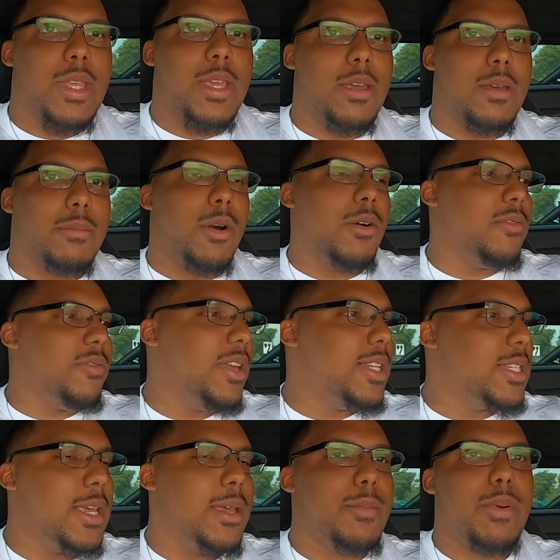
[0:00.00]
Yeah, both
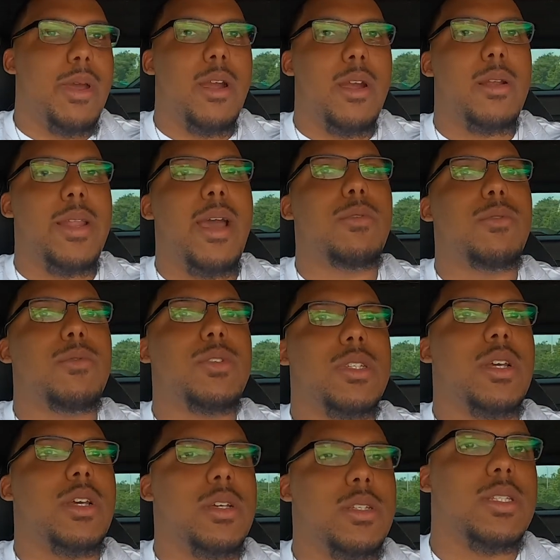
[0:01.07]
V10 power. That one
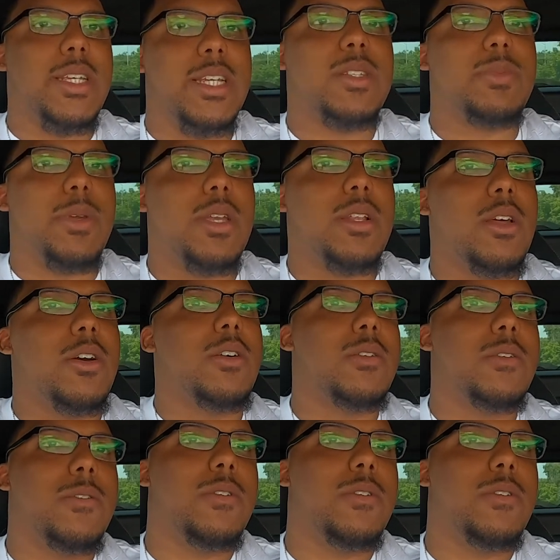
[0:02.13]
was a 6-speed though.